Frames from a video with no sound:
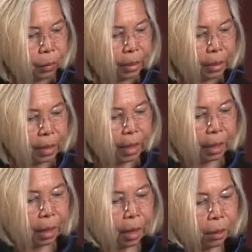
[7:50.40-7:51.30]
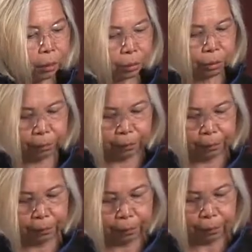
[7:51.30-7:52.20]
Rinse that out.
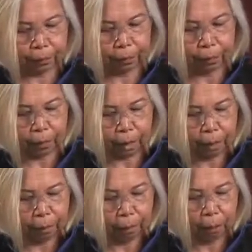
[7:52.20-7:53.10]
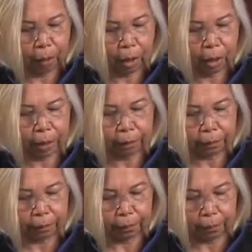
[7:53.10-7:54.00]
Blot it.